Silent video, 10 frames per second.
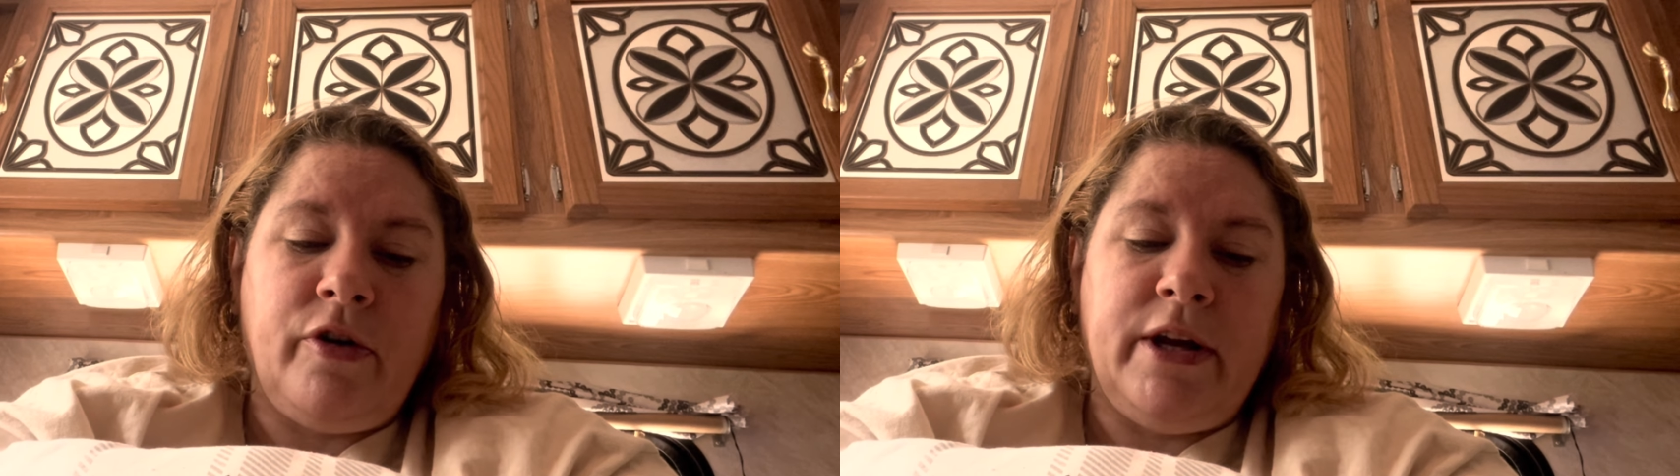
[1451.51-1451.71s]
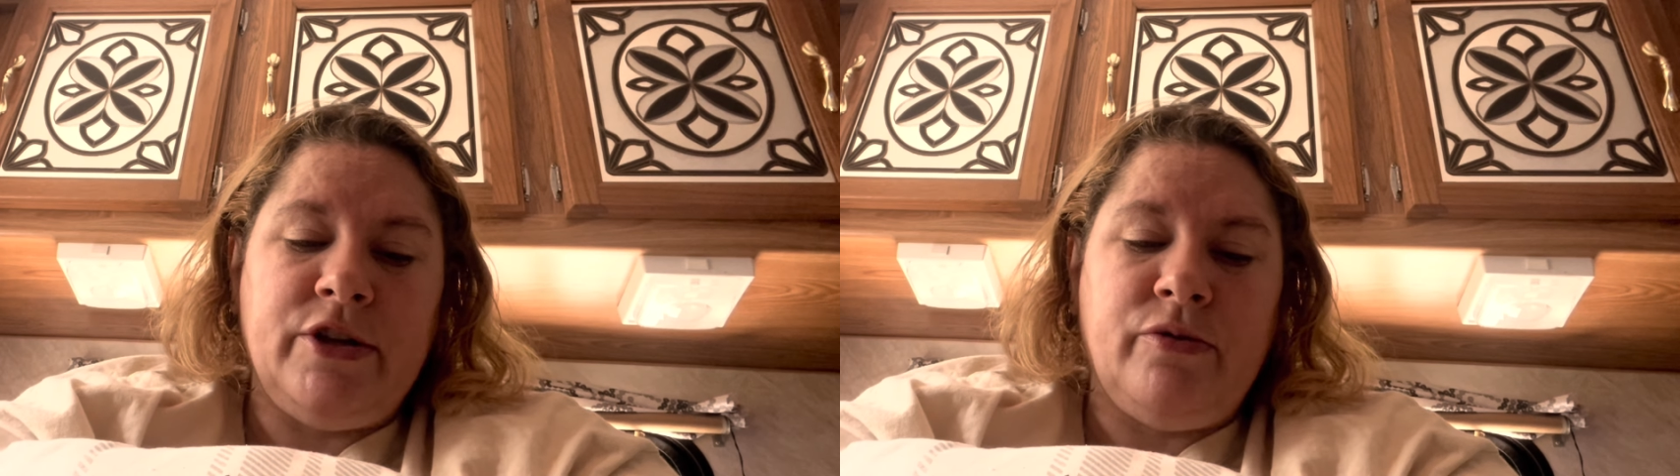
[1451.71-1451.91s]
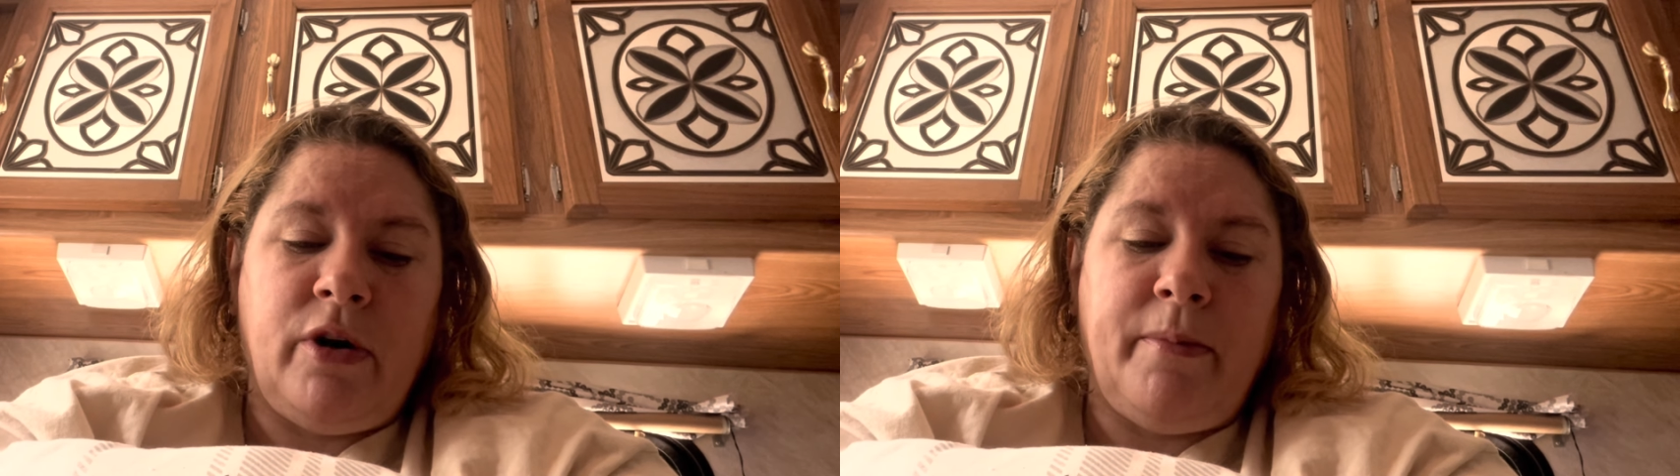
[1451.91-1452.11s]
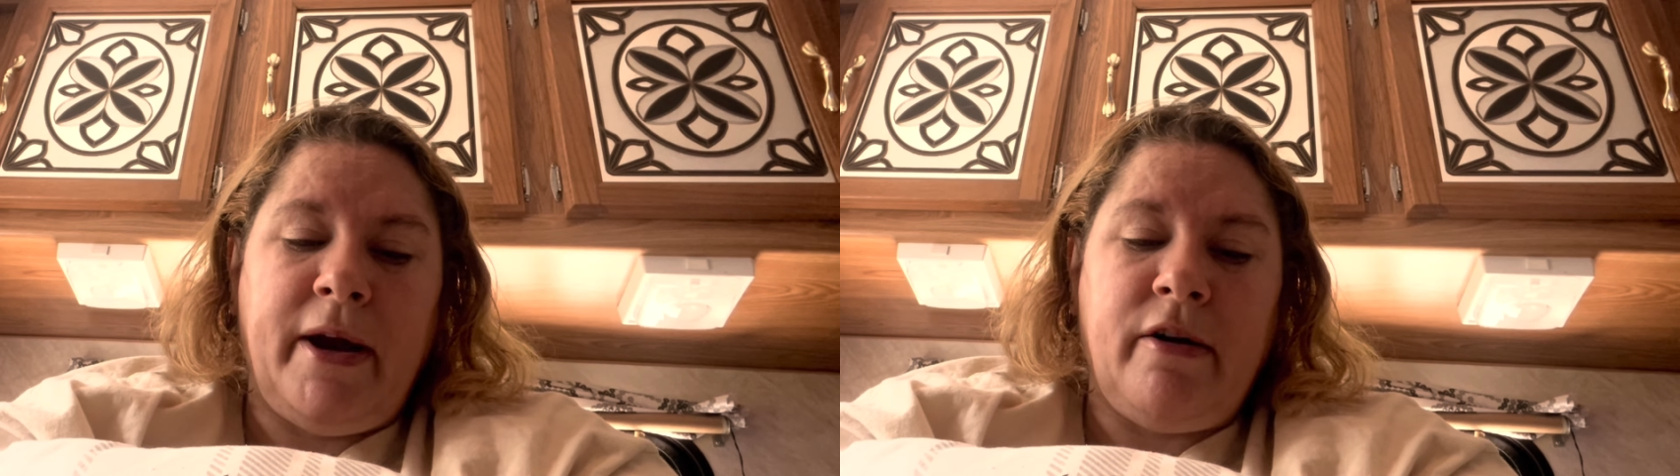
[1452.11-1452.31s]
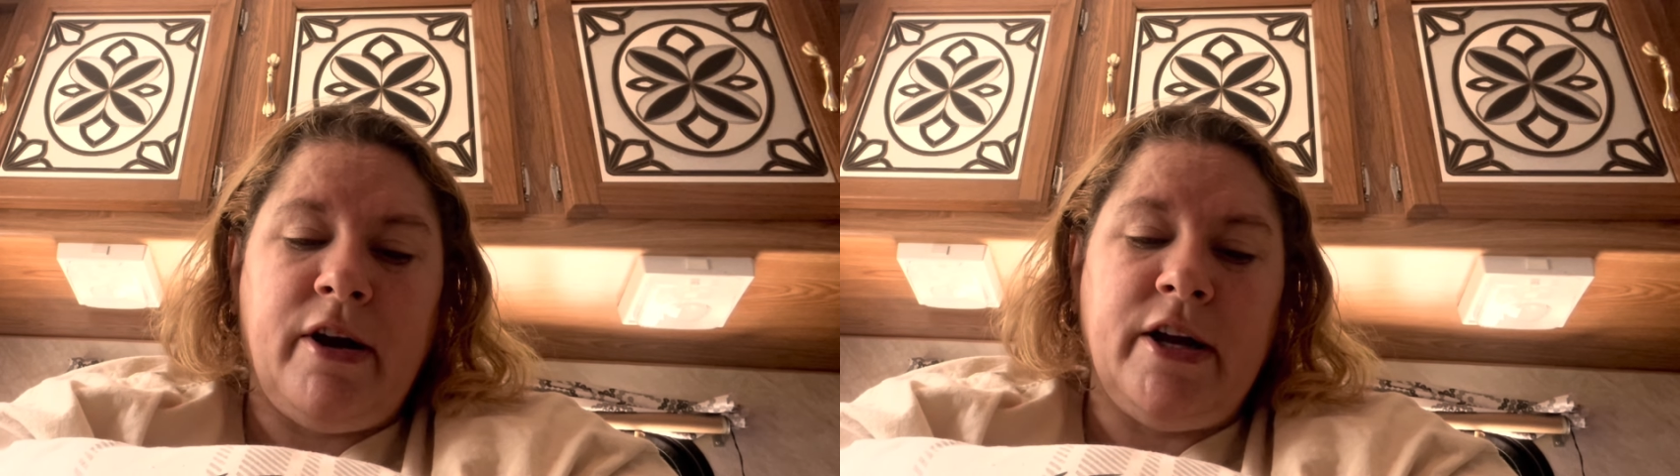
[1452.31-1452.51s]
into our
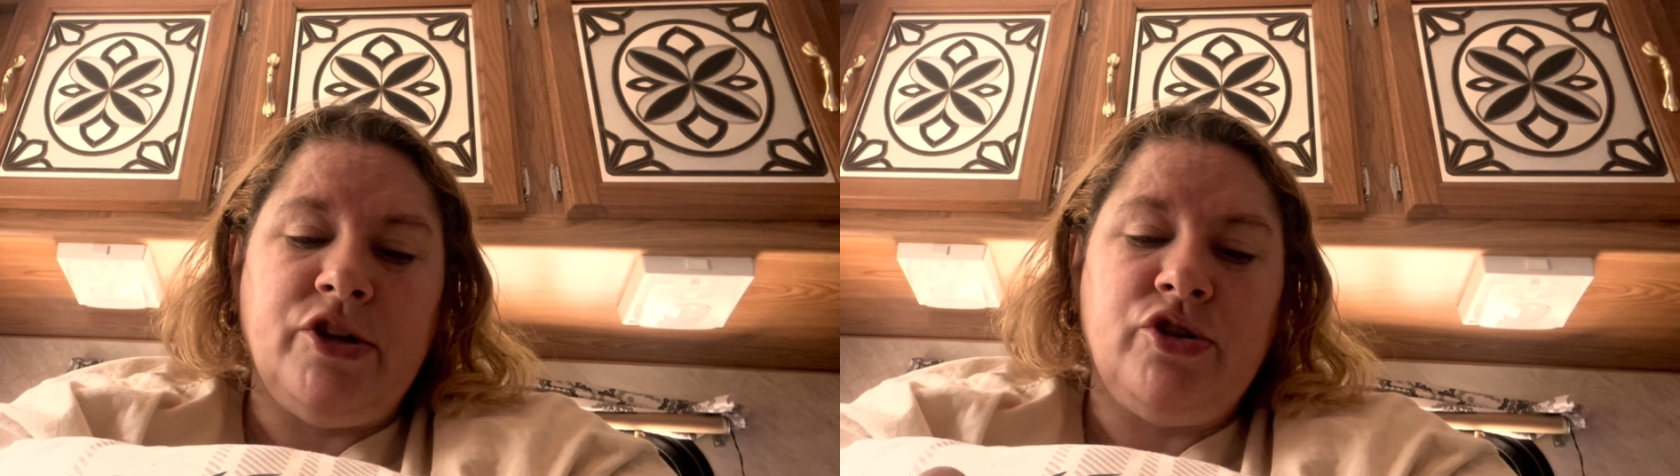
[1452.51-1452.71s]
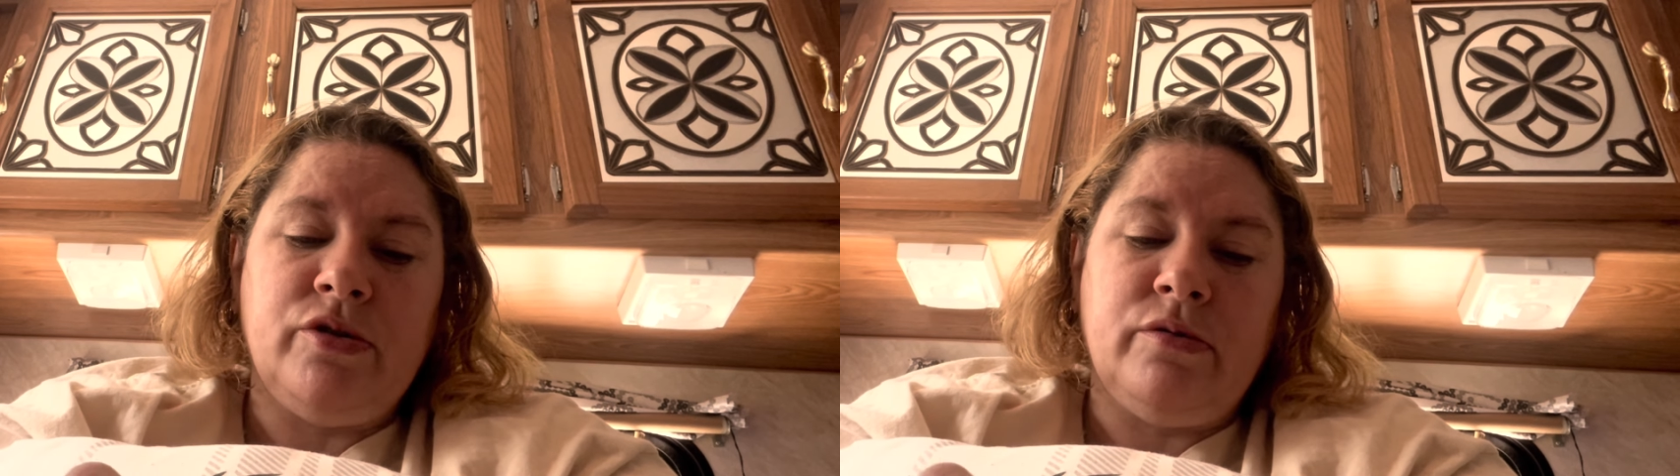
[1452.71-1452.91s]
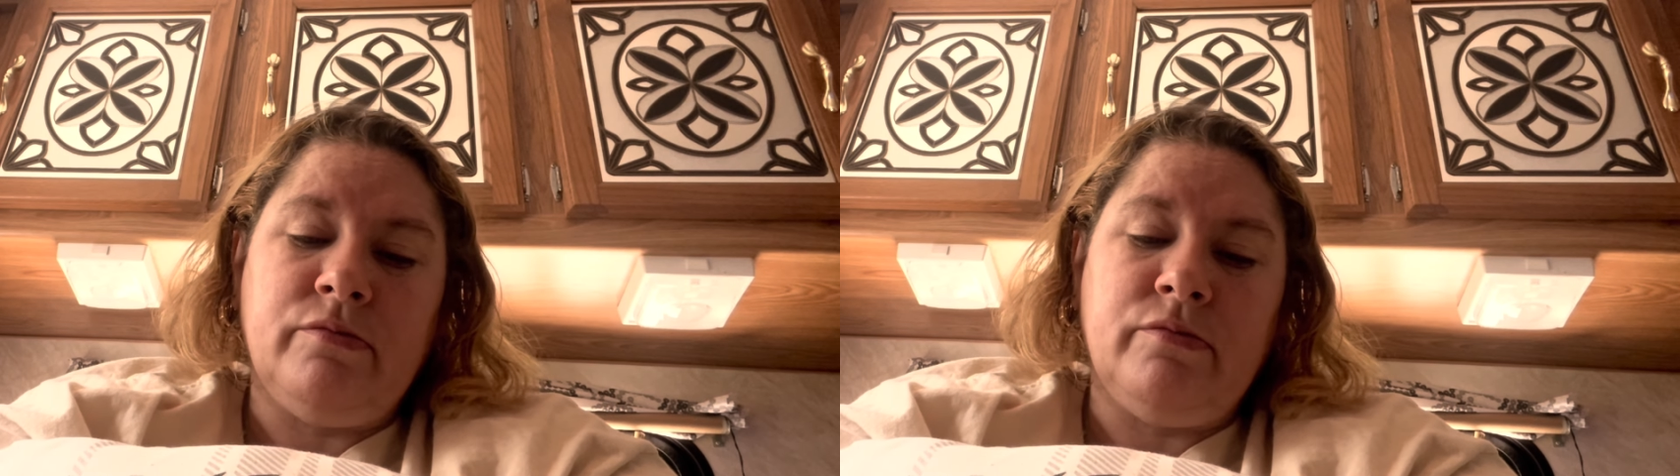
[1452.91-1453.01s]
marriage,